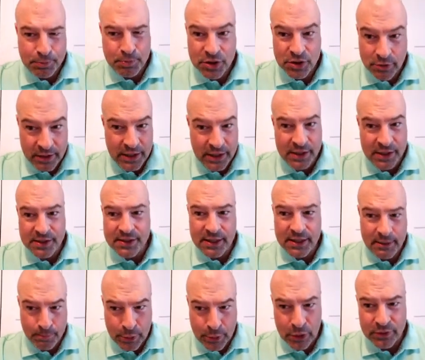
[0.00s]
screens
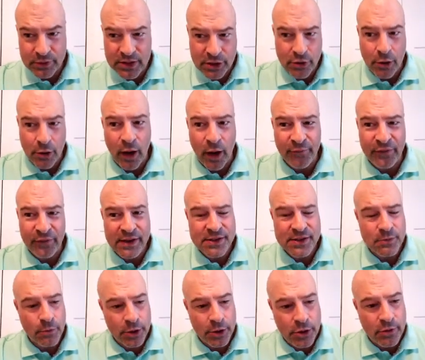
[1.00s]
built in your
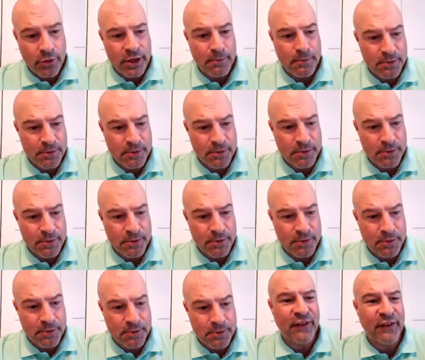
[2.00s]
offense where you can screen
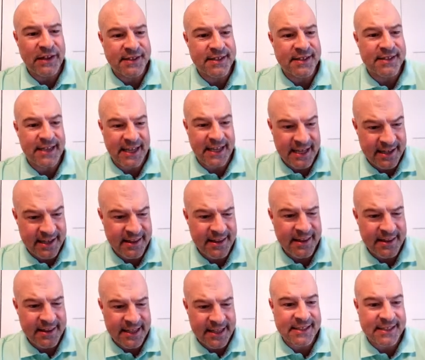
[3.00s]
defenses in
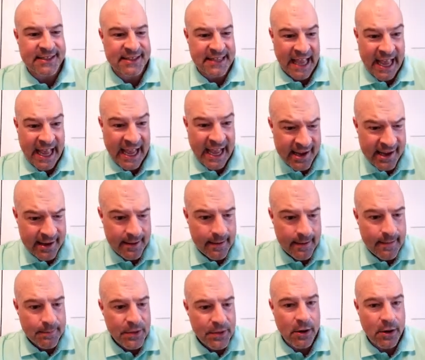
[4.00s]
that sag
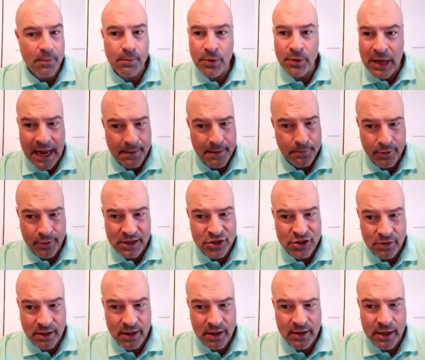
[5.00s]
that are not
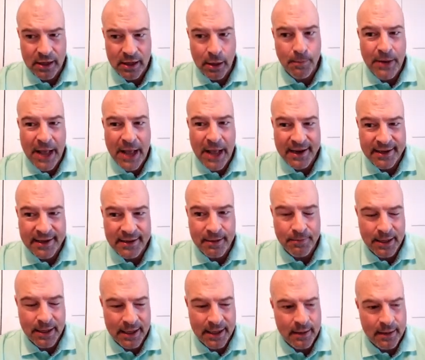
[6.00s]
pressuring, that are packing the
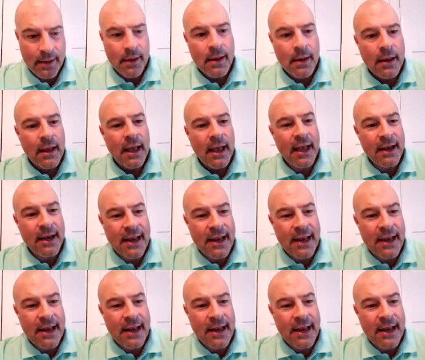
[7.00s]
paint, and